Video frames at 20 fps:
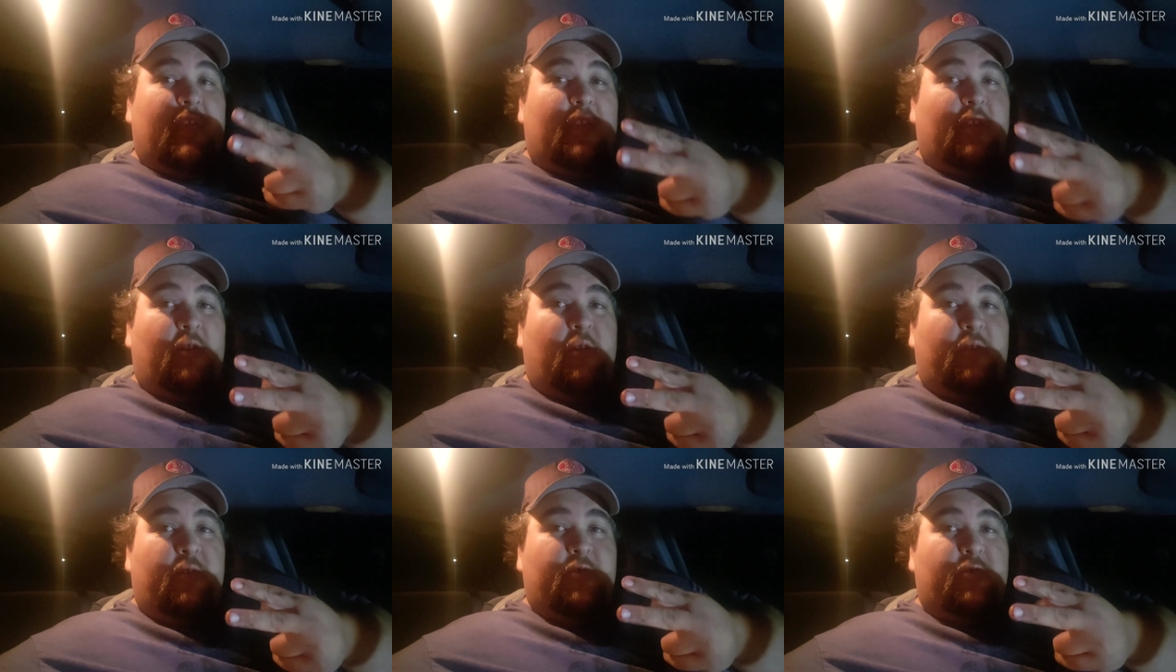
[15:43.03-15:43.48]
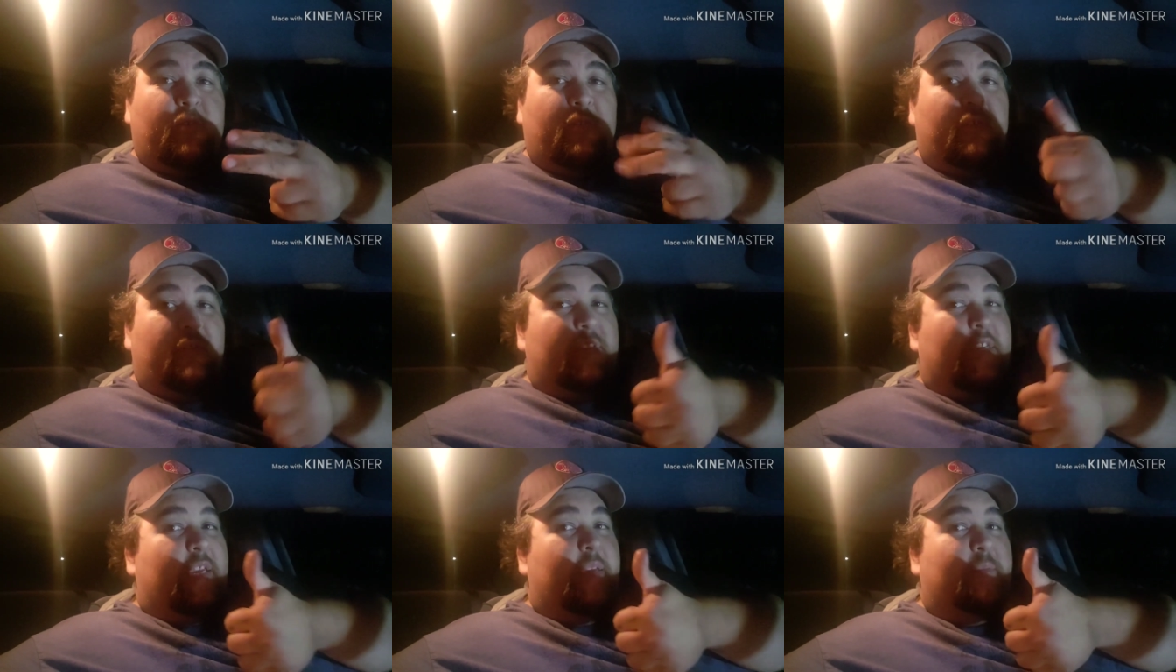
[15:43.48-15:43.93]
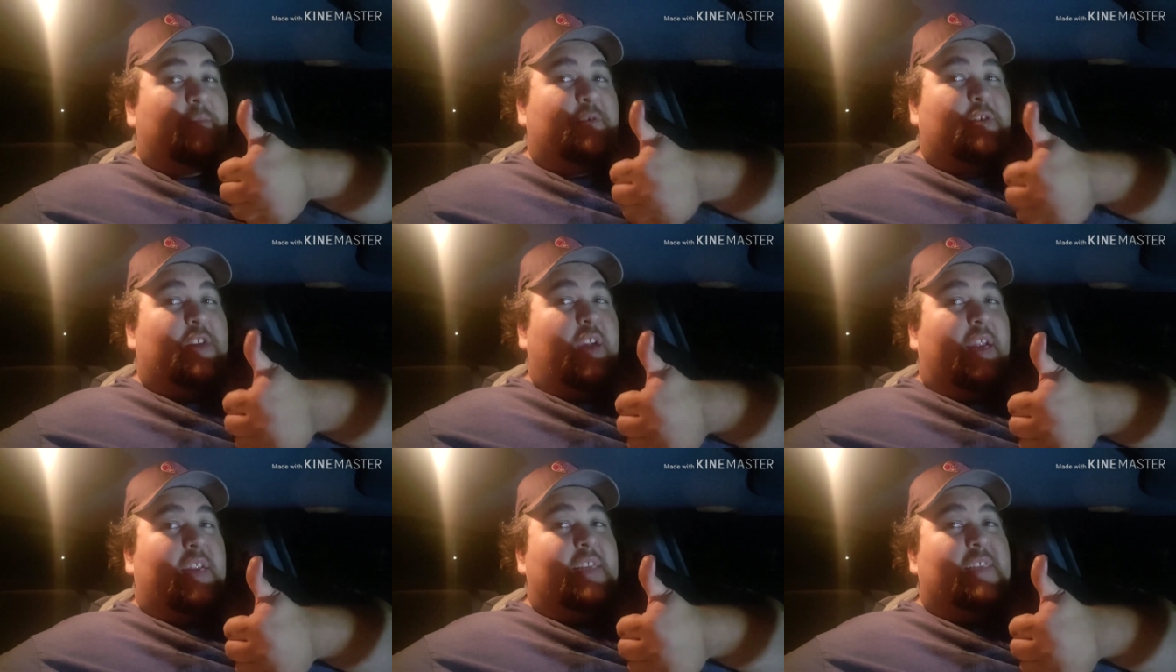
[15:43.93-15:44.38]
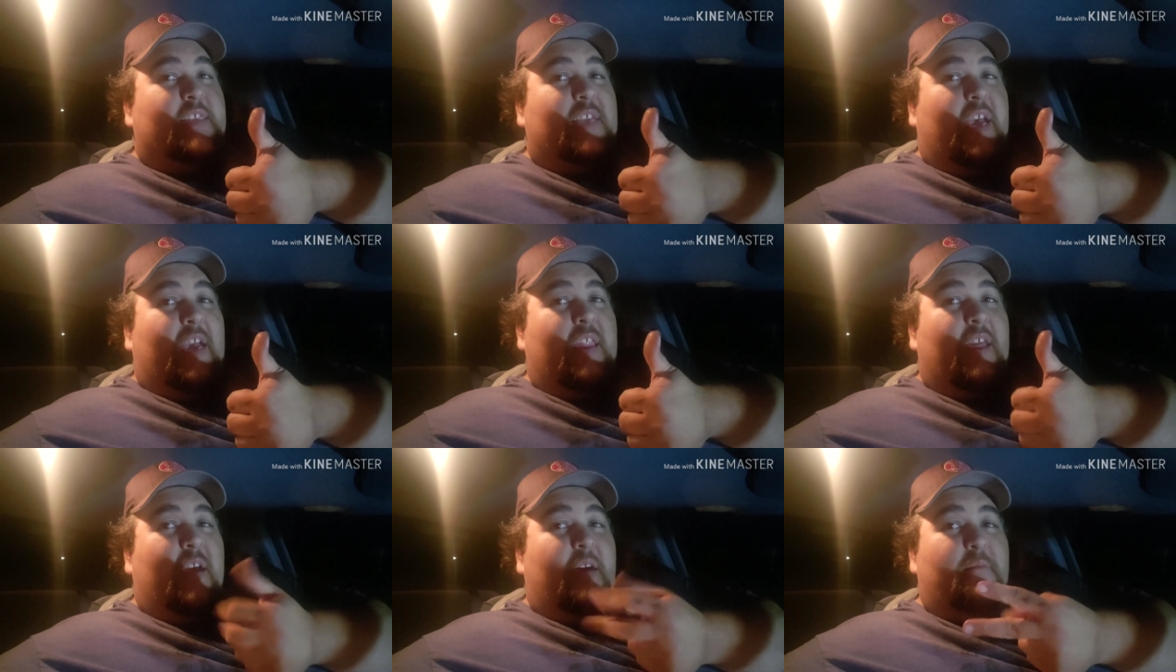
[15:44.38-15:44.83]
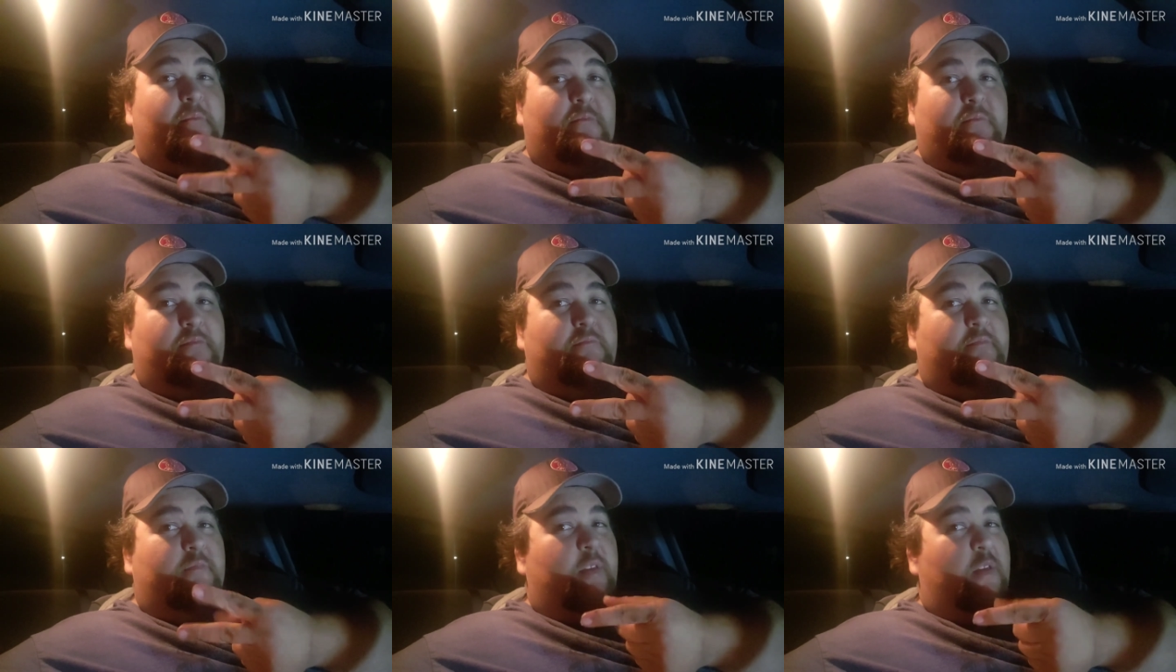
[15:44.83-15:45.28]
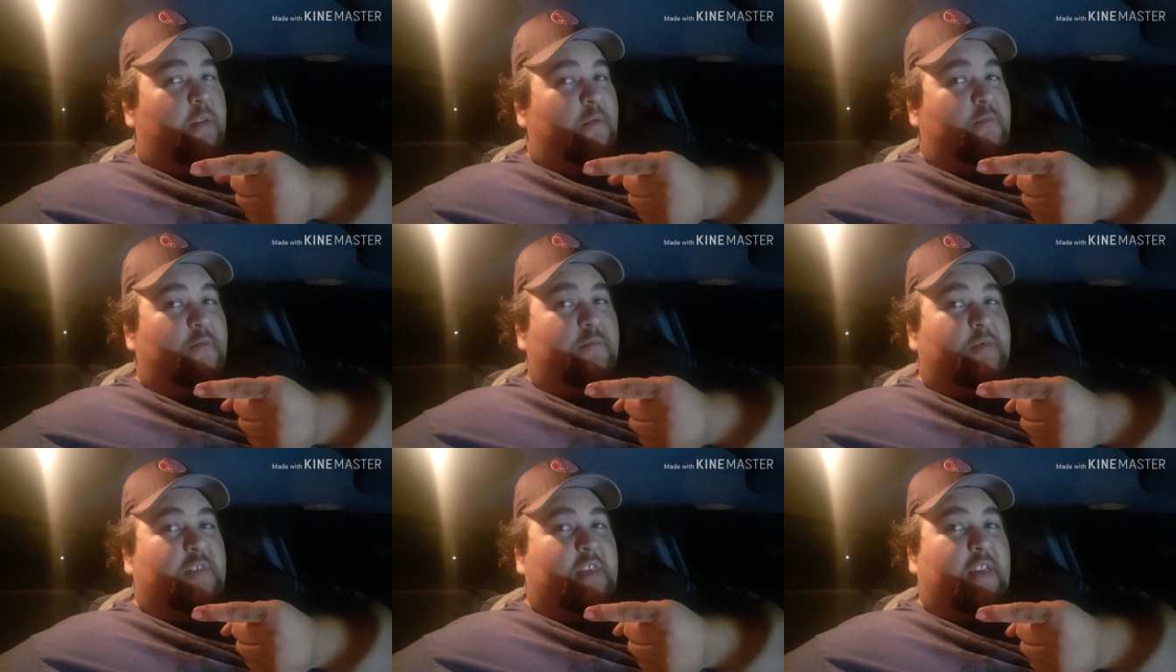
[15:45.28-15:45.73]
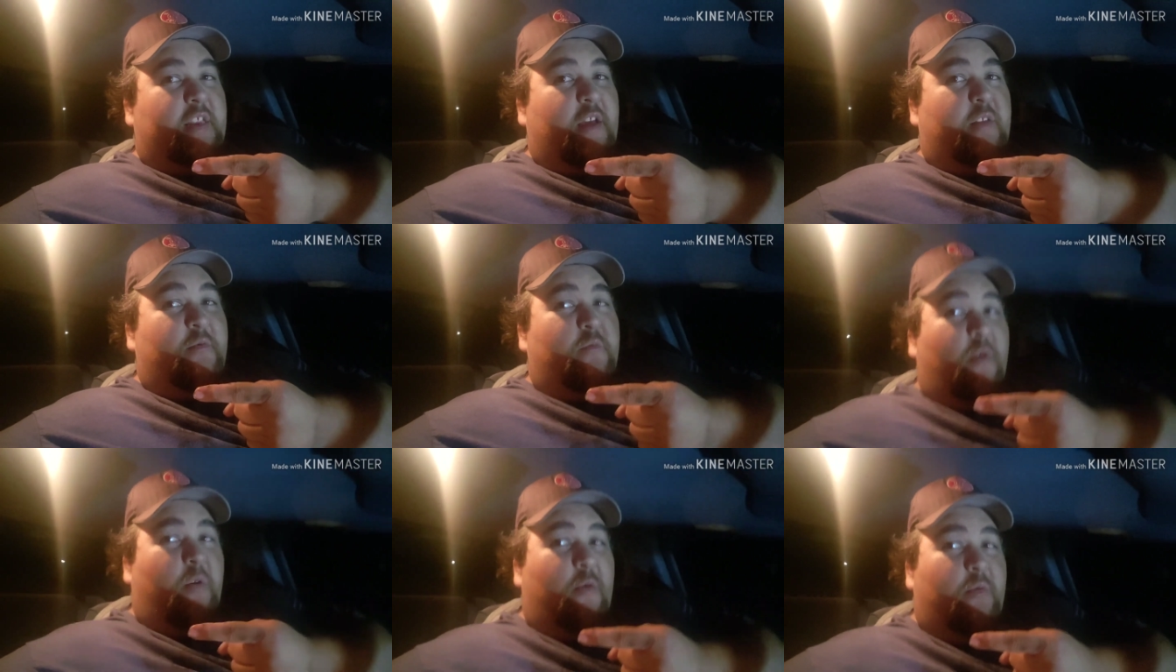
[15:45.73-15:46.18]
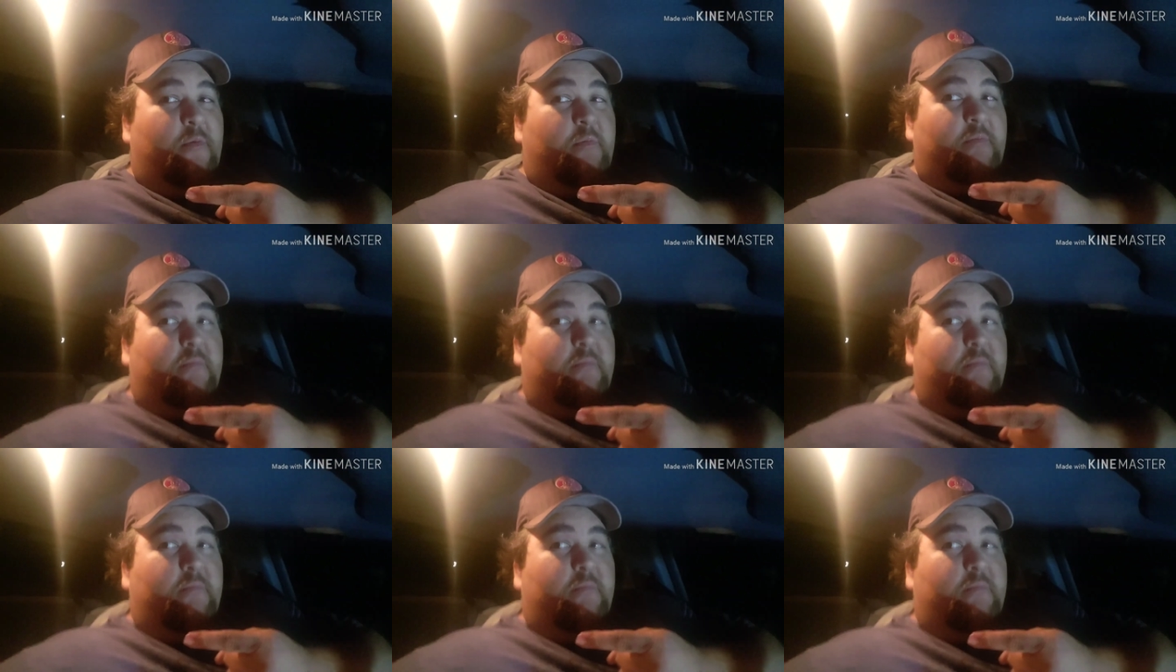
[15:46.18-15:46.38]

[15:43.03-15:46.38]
You know the drill. Keep the shiny side up. See you down the road.